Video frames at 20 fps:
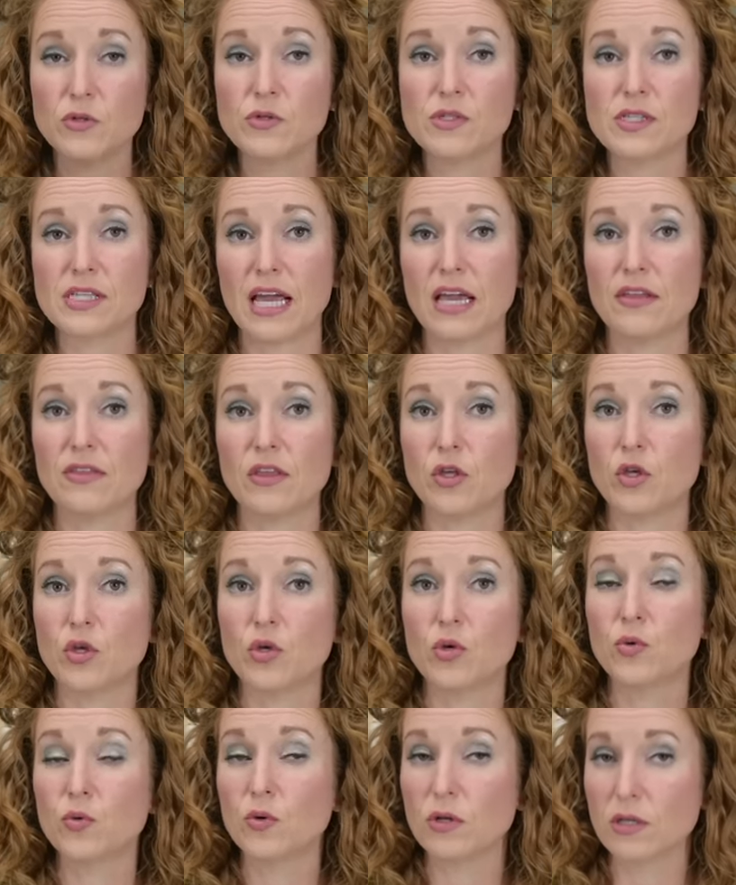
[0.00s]
you say that
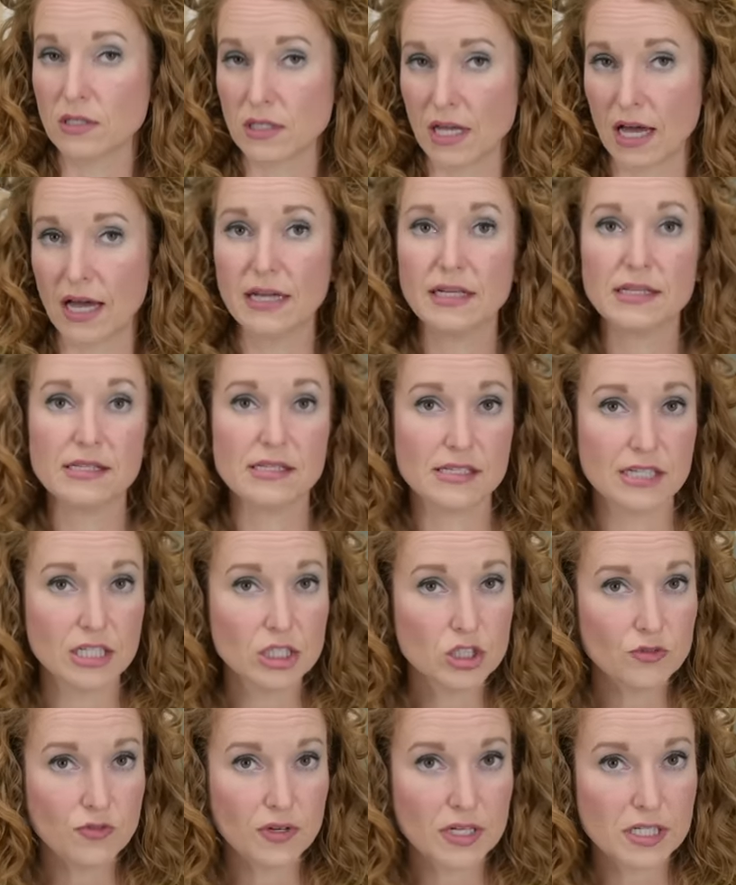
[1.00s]
you like
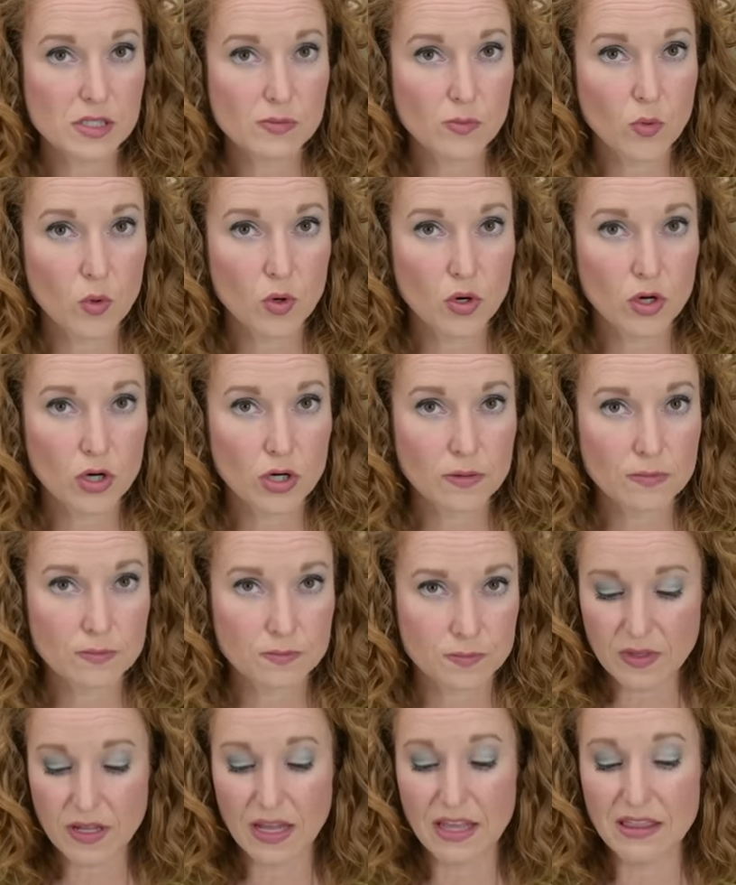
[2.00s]
Stitch Fix more
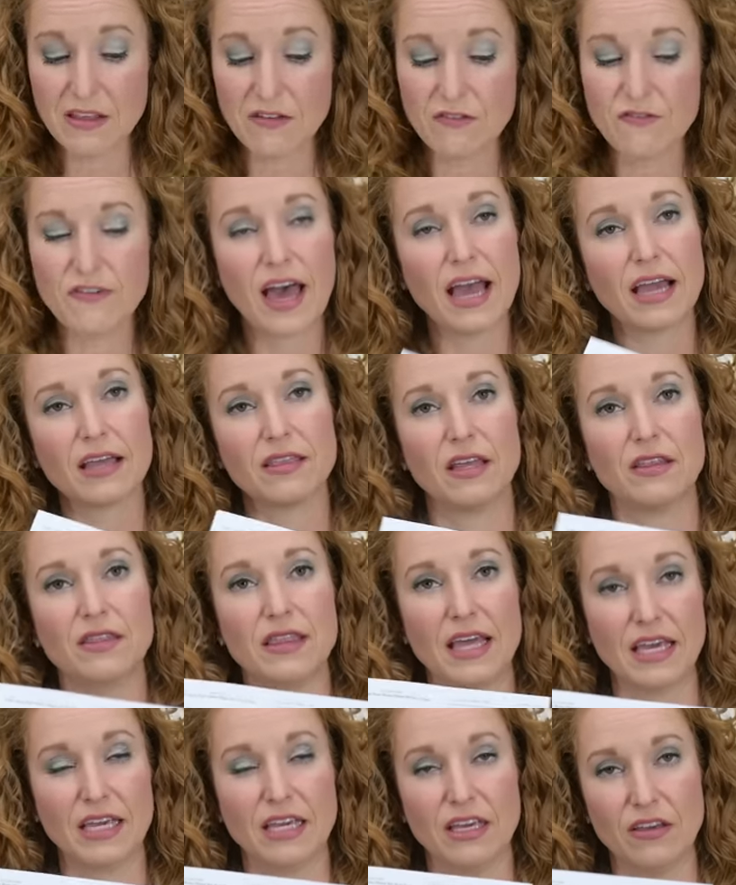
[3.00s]
and the fact that
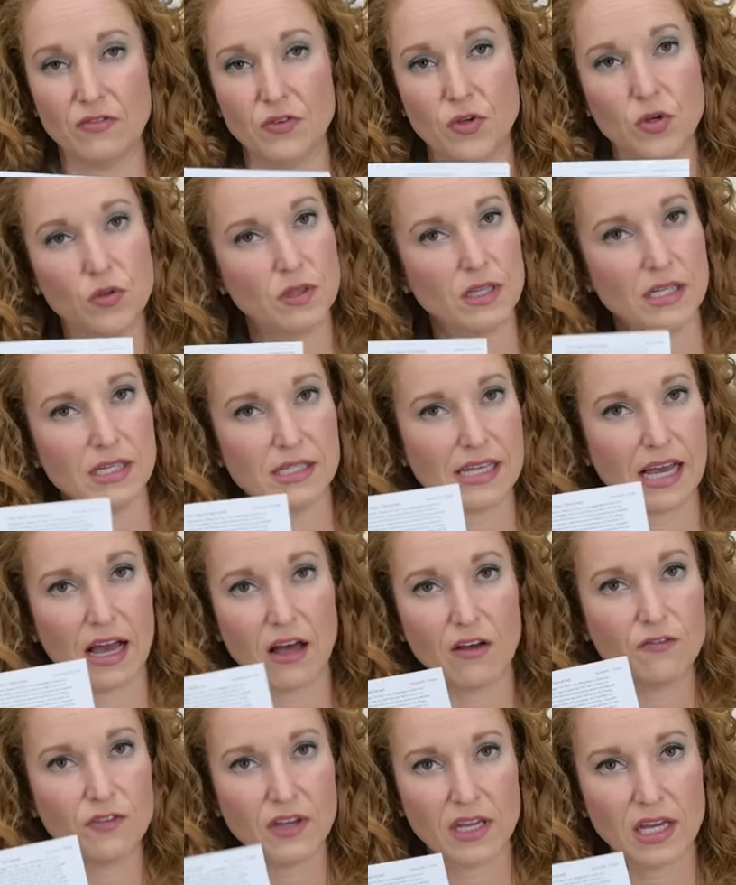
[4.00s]
they give you these
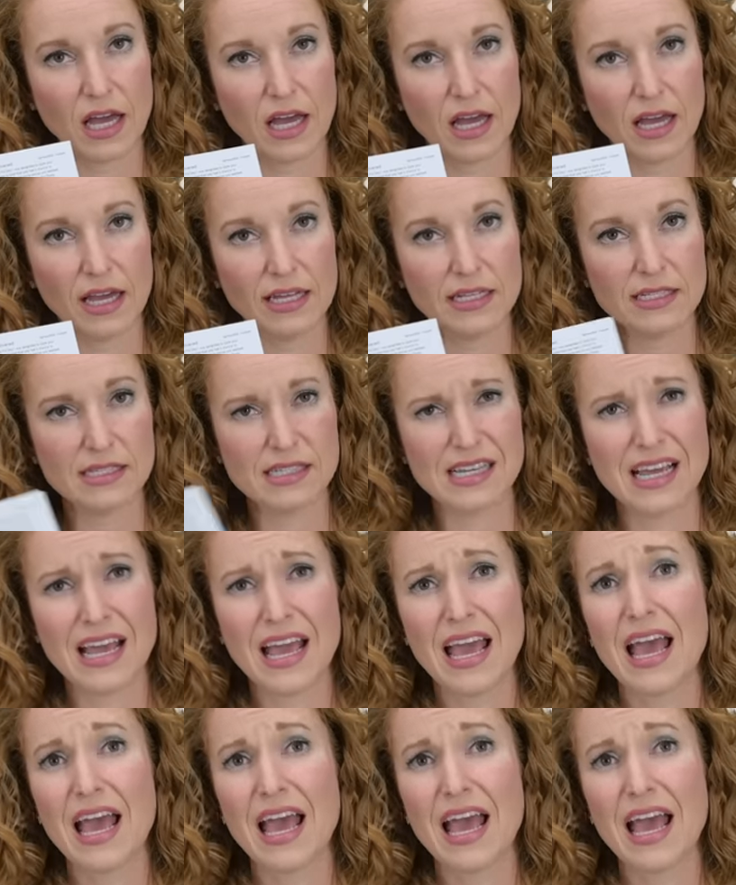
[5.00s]
outfit guides.